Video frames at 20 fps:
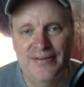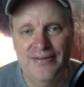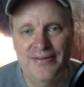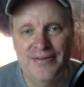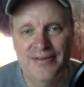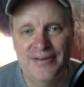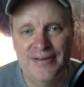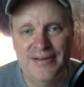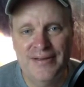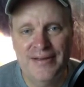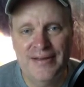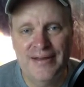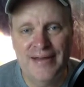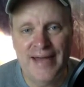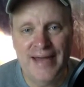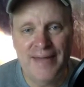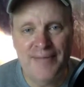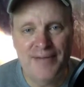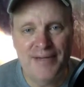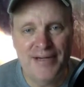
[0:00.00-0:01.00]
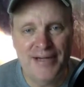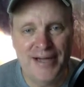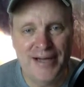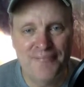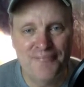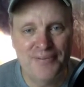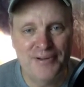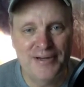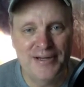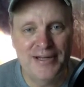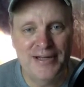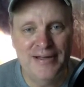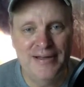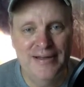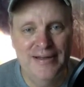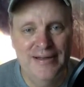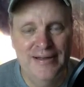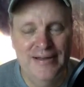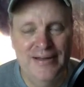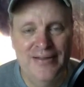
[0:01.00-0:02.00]
the gaming
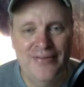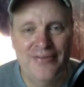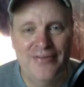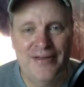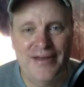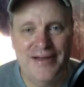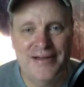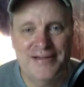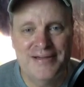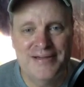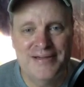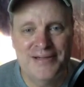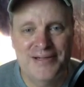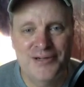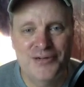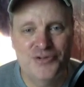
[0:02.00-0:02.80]
company that,